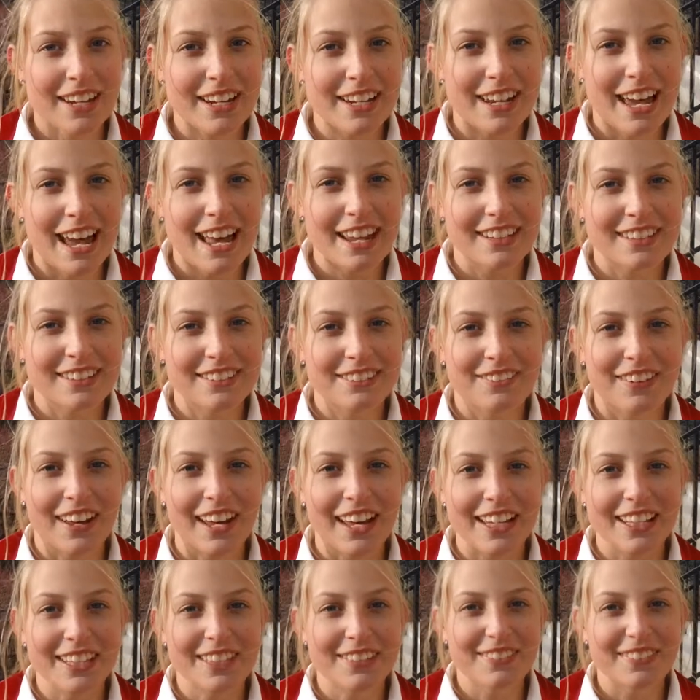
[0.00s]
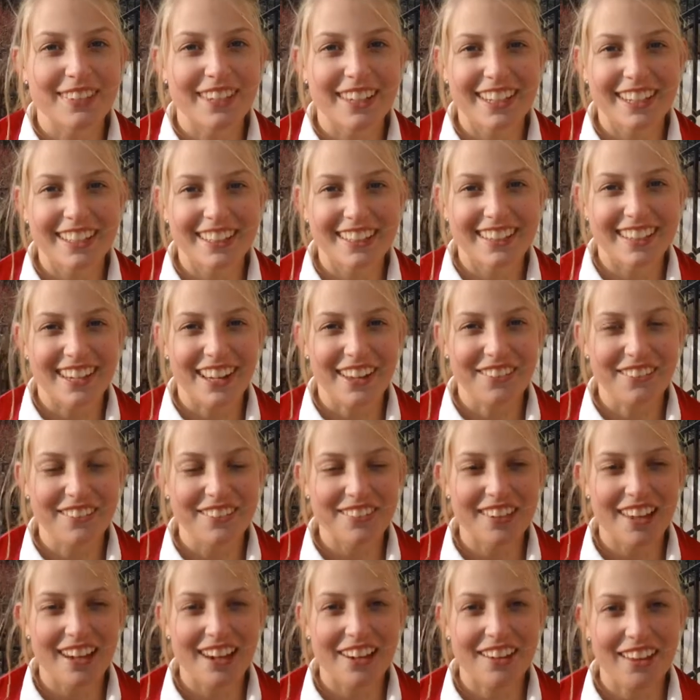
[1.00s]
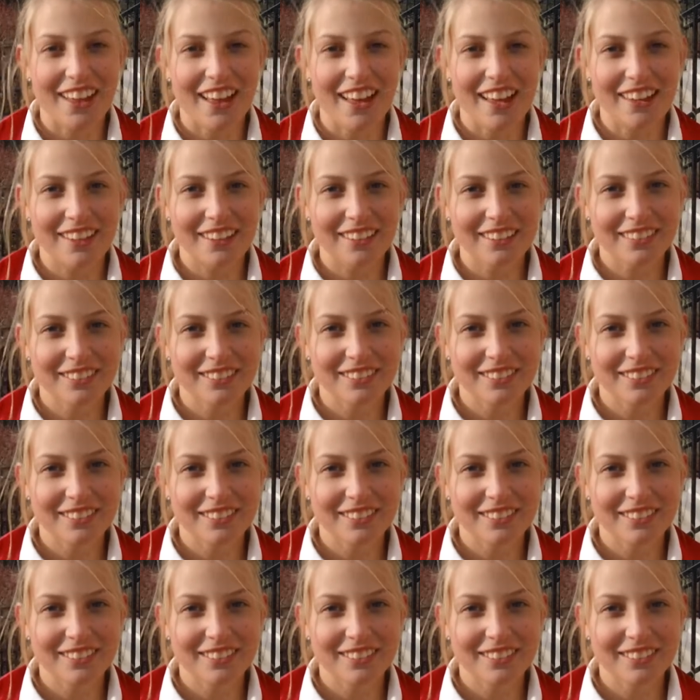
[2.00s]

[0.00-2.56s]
dad's advice, but it helped me out a lot.